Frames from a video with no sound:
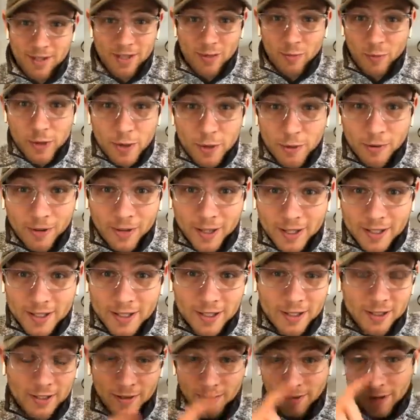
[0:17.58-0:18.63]
window cleaning
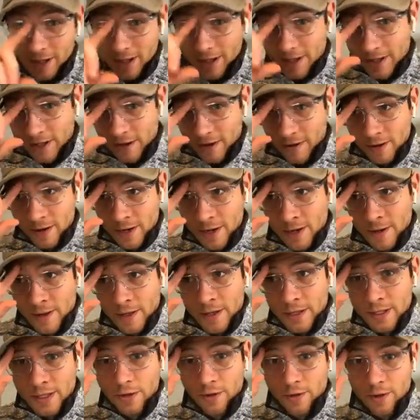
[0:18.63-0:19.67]
season, right? So
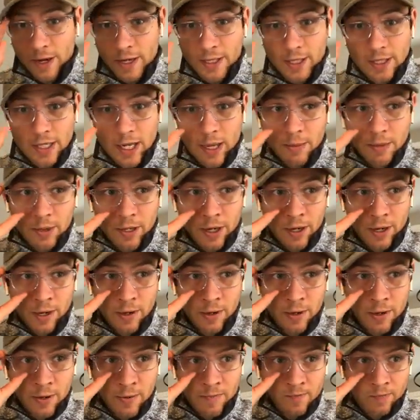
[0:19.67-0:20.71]
it's a crazy time of the
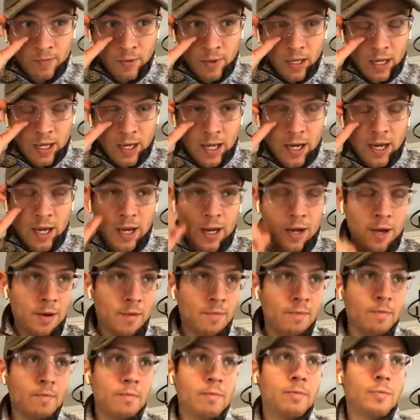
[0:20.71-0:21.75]
year.
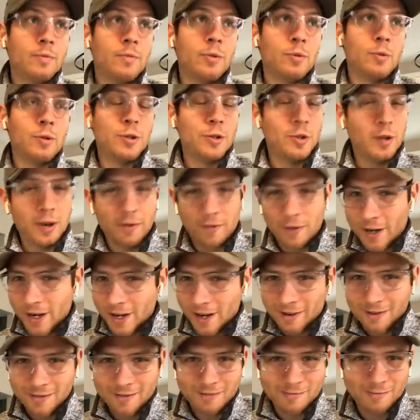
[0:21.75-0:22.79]
We do it every
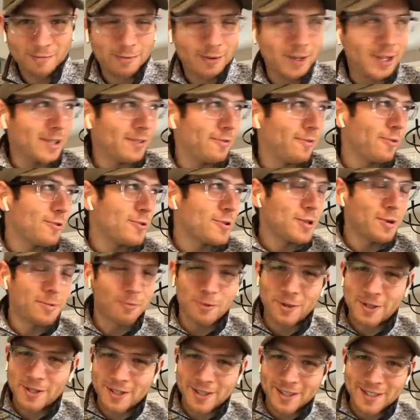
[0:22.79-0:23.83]
year, but for some
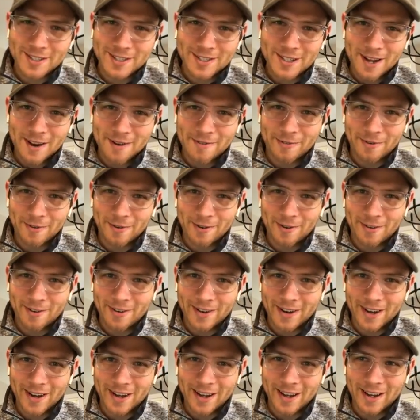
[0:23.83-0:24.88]
reason it's
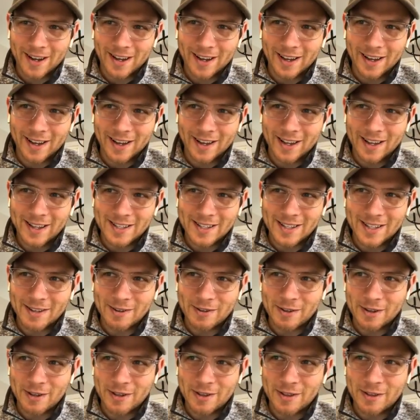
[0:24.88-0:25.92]
never,
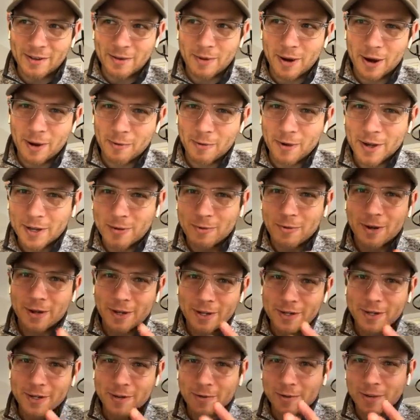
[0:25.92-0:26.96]
no matter what you want to
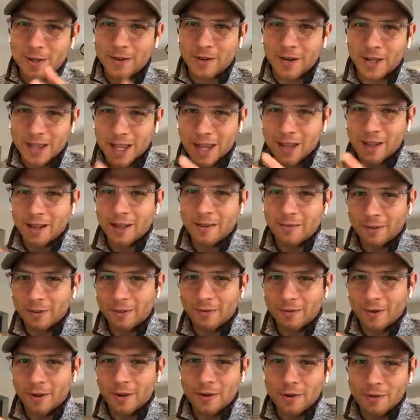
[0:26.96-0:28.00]
do, when you got that level of
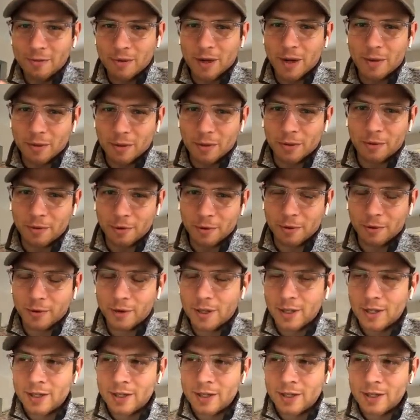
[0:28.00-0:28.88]
volume coming through,